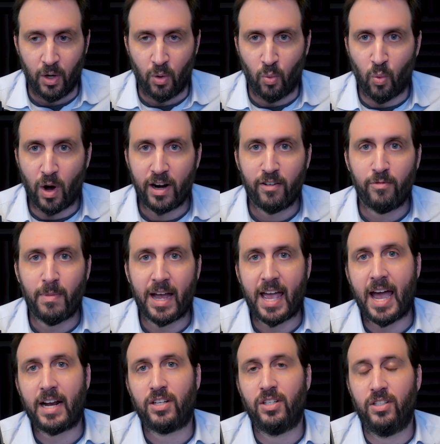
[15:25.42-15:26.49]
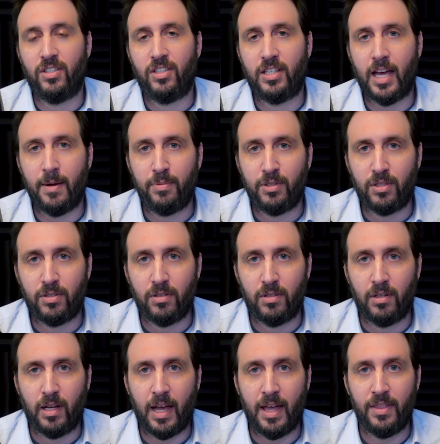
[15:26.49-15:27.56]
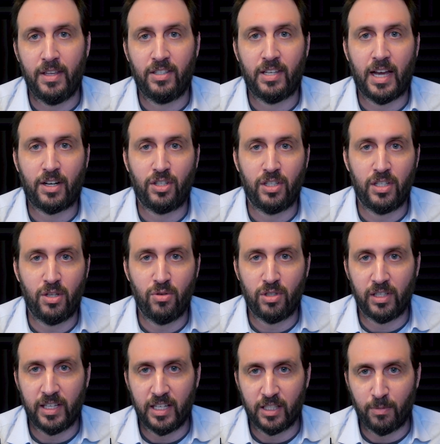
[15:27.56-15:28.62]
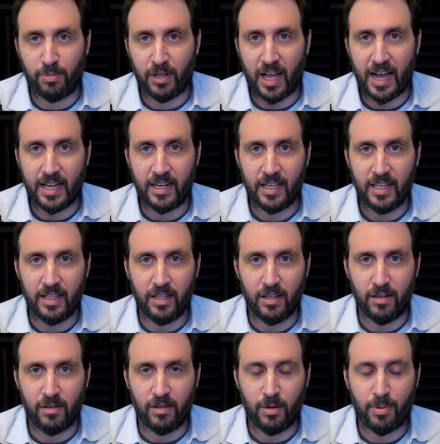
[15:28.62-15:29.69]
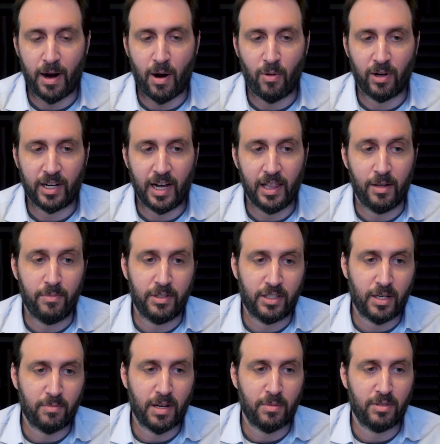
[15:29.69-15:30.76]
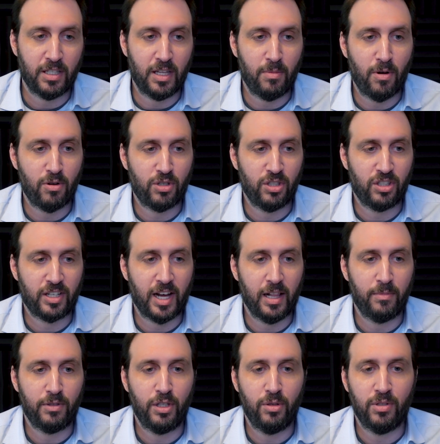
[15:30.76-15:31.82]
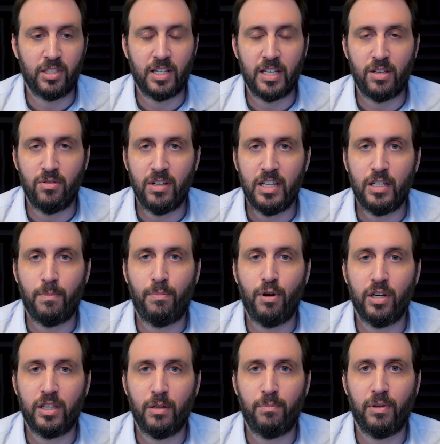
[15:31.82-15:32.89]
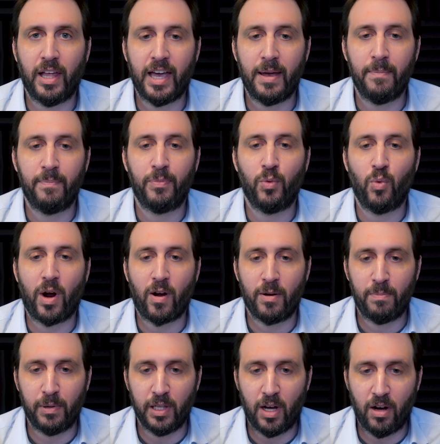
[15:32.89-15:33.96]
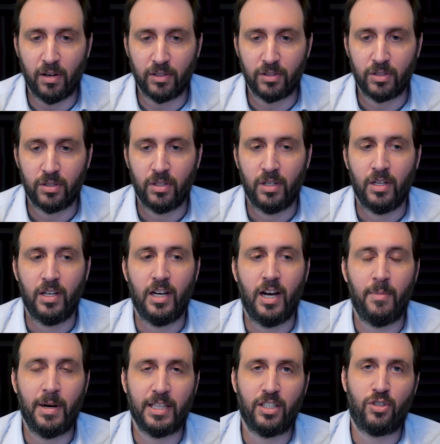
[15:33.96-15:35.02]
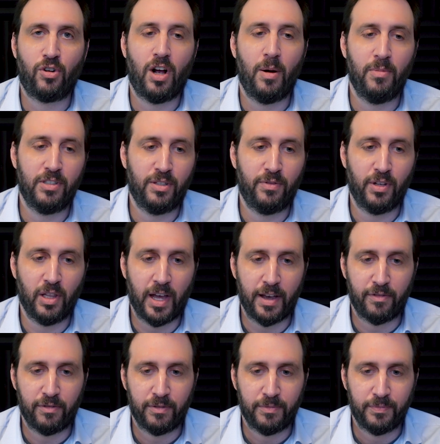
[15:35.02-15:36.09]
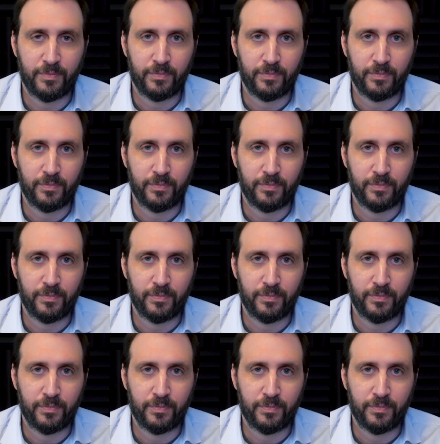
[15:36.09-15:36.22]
One of my action steps, and this actually usually is applied in the power column, but sometimes in the emotions column too, is that you need to put the blame where it belongs about the traumas of your life.